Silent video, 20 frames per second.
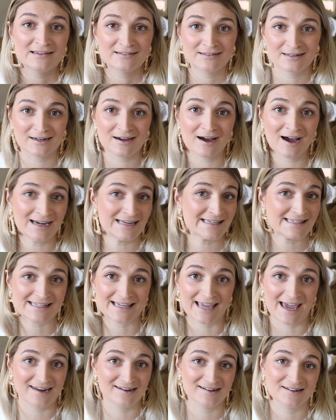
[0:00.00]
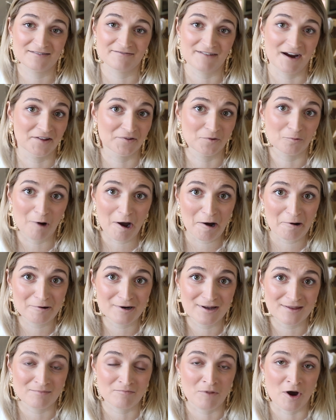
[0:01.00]
that are kind of scattered around the world
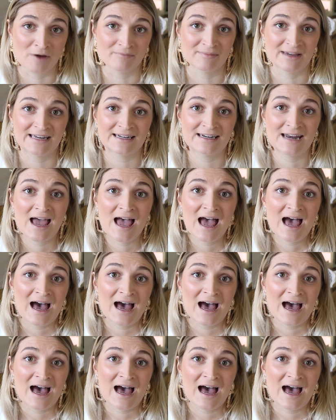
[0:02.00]
at the moment,